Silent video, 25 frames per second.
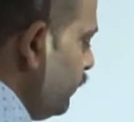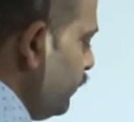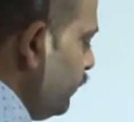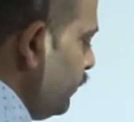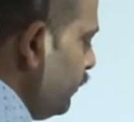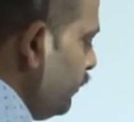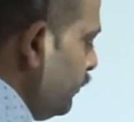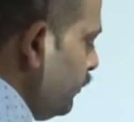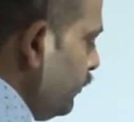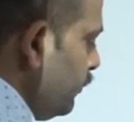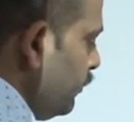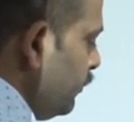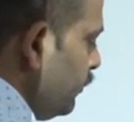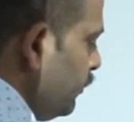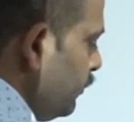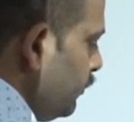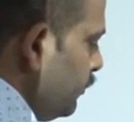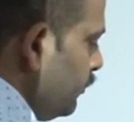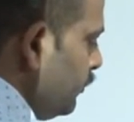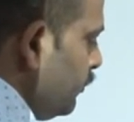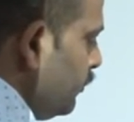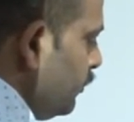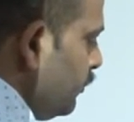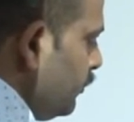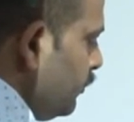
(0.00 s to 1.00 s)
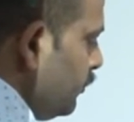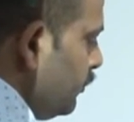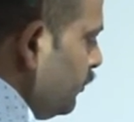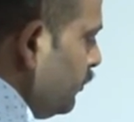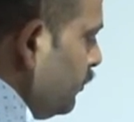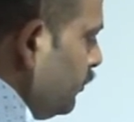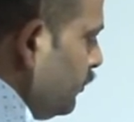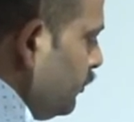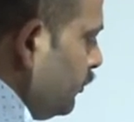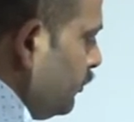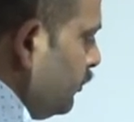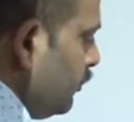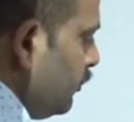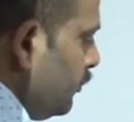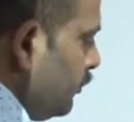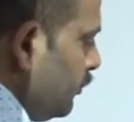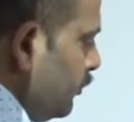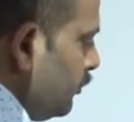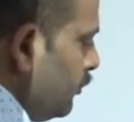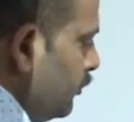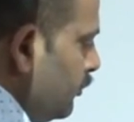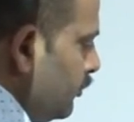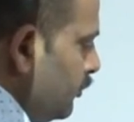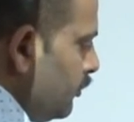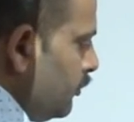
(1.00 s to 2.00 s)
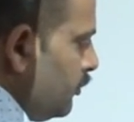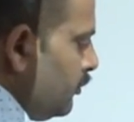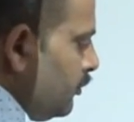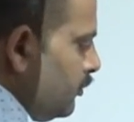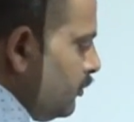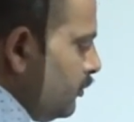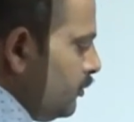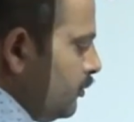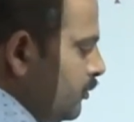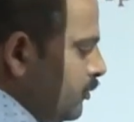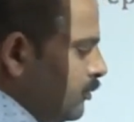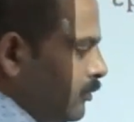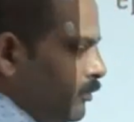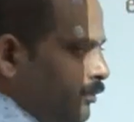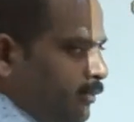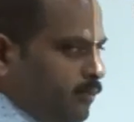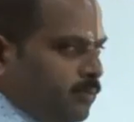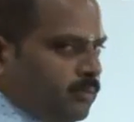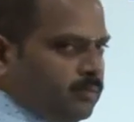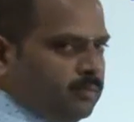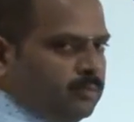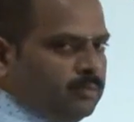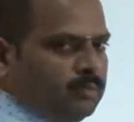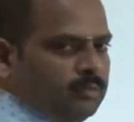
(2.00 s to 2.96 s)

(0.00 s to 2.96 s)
(no one is talking)